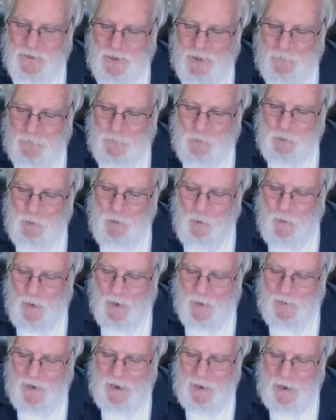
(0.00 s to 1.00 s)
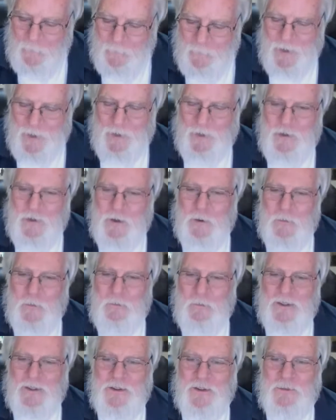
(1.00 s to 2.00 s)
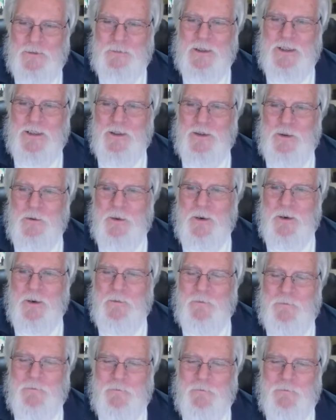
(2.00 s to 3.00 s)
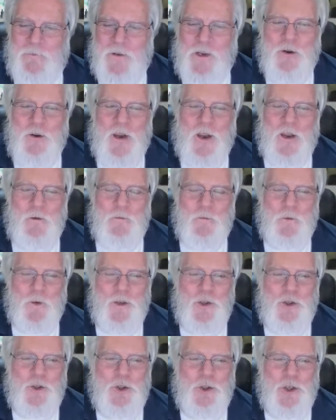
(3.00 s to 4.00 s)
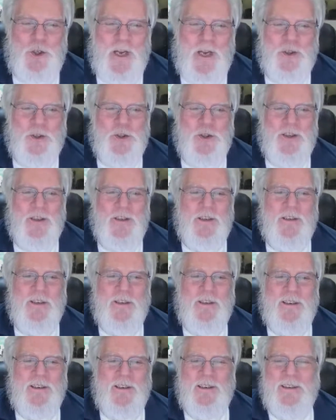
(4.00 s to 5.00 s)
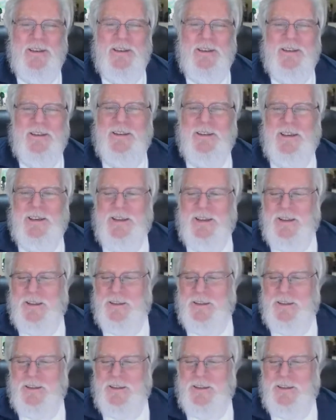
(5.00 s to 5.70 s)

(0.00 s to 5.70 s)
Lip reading: If you are not building your business because you have a fear of rejection, as